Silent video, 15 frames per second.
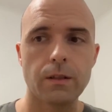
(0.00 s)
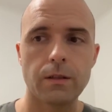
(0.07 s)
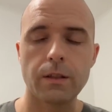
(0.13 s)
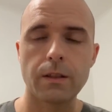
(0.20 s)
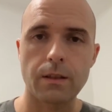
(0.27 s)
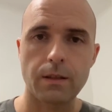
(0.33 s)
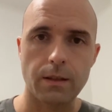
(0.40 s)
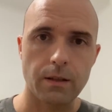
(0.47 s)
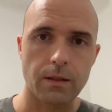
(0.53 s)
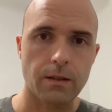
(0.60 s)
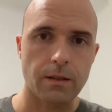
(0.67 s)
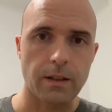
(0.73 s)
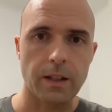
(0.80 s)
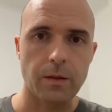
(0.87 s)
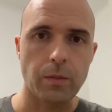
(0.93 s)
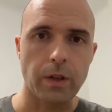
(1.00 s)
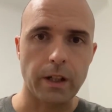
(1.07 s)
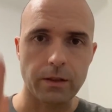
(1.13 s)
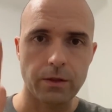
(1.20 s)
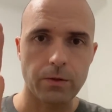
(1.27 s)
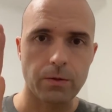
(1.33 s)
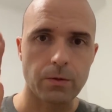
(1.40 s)
it sends that
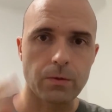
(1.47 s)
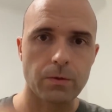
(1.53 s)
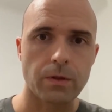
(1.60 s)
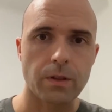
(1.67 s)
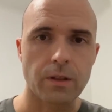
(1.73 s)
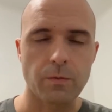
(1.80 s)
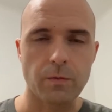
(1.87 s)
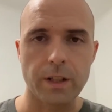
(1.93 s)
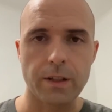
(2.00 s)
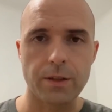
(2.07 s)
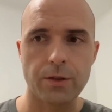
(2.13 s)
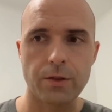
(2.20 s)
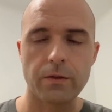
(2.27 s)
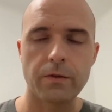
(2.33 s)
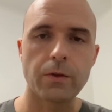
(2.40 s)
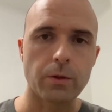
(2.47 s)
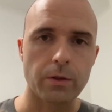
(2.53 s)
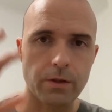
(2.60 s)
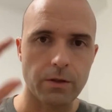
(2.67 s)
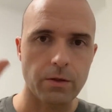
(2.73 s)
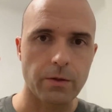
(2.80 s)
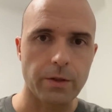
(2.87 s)
back to sysmanager for
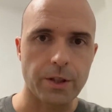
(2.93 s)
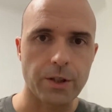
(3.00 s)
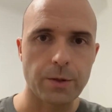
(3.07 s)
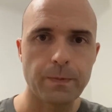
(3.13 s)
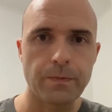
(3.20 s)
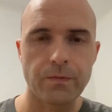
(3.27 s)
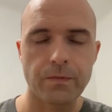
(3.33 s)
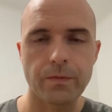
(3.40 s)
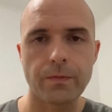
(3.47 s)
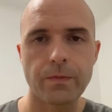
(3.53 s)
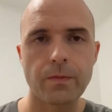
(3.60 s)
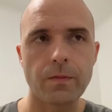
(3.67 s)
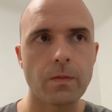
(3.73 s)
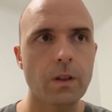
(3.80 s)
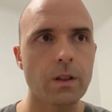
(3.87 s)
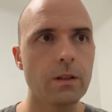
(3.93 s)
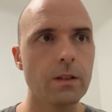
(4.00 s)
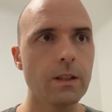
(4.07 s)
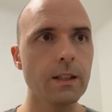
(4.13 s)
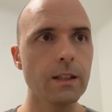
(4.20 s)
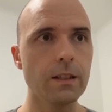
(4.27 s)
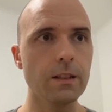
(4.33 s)
storage.
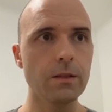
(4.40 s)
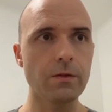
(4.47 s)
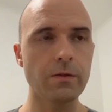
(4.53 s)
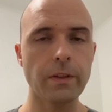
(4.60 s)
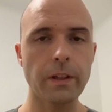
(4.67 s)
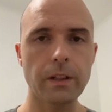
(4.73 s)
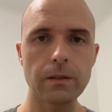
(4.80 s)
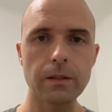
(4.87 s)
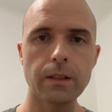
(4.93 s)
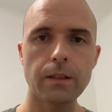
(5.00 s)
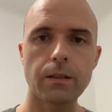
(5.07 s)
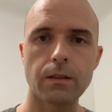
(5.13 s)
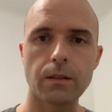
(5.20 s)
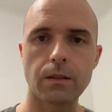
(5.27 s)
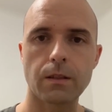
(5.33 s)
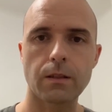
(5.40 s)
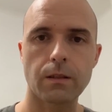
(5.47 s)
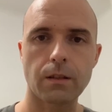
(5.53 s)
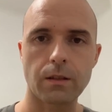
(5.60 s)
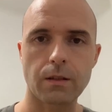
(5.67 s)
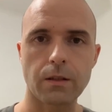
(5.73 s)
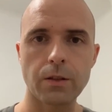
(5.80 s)
And finally, Sys
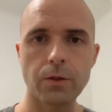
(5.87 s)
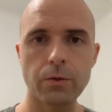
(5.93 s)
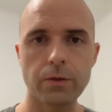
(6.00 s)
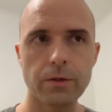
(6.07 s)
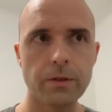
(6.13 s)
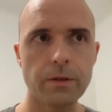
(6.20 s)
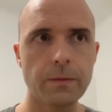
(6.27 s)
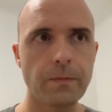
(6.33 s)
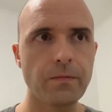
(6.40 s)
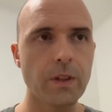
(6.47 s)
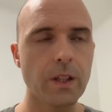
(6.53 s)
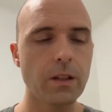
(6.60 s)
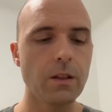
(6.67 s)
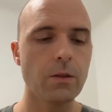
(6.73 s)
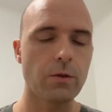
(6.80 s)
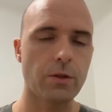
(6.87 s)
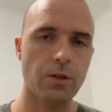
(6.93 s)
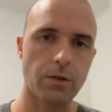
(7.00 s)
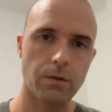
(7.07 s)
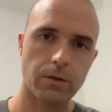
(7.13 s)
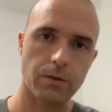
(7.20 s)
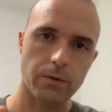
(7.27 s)
executor, which
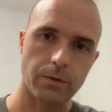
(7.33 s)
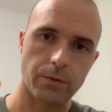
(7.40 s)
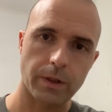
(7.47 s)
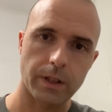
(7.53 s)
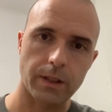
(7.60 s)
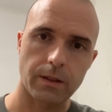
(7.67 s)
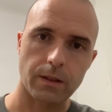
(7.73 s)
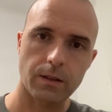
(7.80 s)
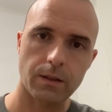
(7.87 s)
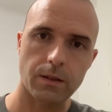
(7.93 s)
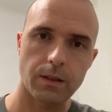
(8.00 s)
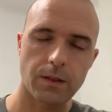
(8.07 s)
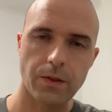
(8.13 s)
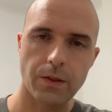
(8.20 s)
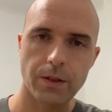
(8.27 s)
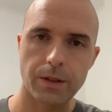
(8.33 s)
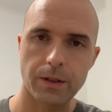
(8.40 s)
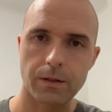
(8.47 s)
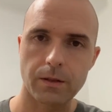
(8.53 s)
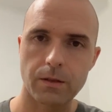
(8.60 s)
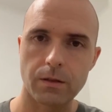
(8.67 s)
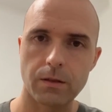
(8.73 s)
also runs in
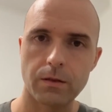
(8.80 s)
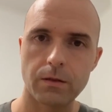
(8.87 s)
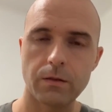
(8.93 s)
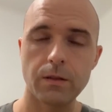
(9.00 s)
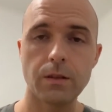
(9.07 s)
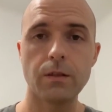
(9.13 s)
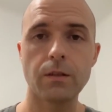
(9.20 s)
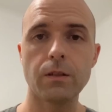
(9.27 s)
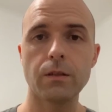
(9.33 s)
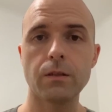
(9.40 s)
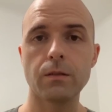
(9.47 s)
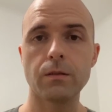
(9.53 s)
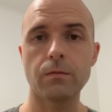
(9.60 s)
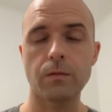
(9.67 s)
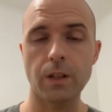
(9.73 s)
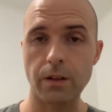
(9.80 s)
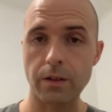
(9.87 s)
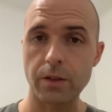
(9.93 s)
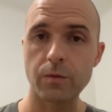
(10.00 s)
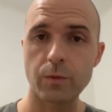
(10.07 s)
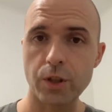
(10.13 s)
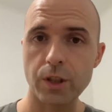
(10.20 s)
the
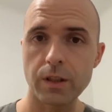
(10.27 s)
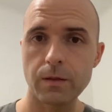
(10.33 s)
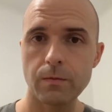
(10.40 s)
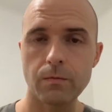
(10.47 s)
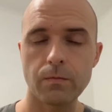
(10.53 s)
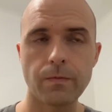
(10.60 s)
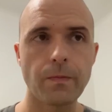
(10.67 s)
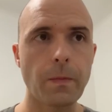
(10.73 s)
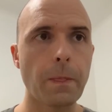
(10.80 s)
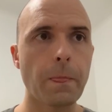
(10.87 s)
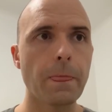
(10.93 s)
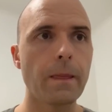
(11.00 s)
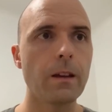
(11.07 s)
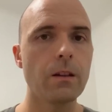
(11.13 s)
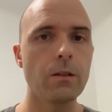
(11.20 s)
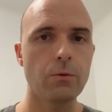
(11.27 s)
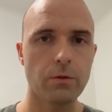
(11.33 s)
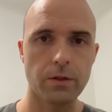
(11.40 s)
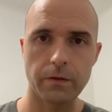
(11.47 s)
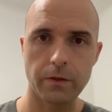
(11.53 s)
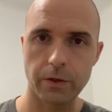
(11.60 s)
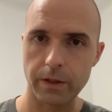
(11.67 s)
target machine,
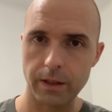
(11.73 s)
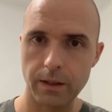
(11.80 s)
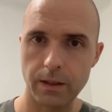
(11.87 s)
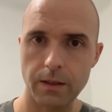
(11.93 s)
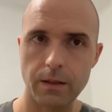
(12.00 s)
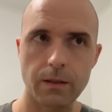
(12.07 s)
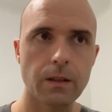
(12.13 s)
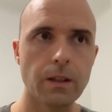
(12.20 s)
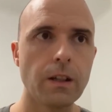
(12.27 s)
whatever it is.